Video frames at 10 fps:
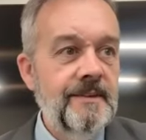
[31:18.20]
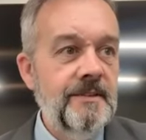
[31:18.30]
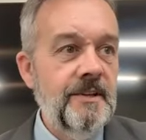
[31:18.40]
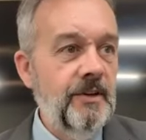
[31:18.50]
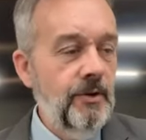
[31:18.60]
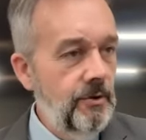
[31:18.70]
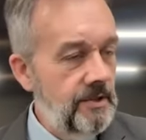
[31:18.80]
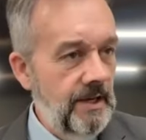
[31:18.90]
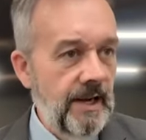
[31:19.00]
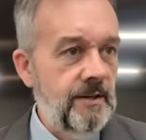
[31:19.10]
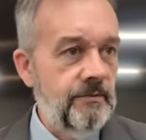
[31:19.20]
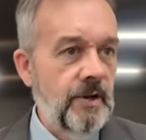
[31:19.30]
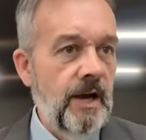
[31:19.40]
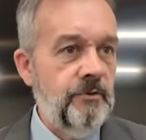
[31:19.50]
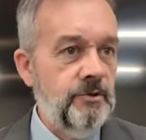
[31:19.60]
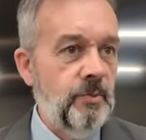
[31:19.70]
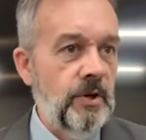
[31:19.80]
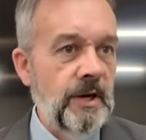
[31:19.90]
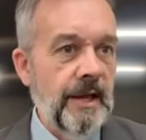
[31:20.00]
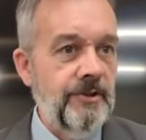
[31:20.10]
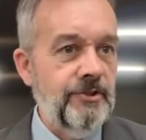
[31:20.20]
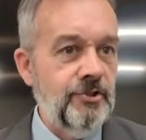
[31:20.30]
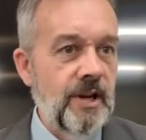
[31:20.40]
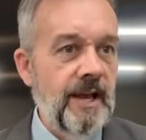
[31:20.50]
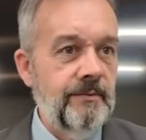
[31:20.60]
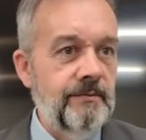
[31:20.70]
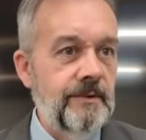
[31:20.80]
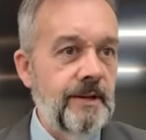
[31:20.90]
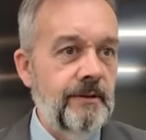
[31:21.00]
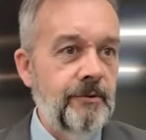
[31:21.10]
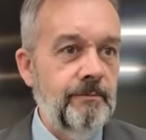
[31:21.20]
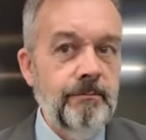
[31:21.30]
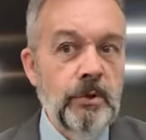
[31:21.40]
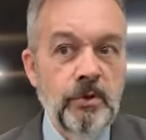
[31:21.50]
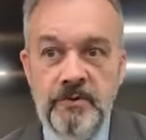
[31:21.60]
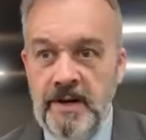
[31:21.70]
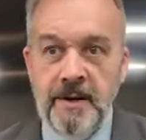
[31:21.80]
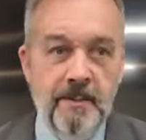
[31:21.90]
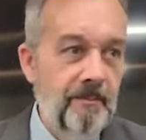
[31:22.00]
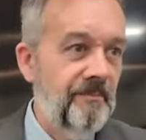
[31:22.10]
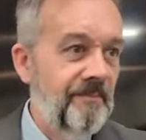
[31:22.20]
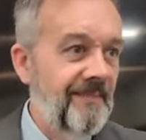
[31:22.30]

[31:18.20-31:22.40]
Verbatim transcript: See, they knew that the hand of God was upon Elijah's life and would move him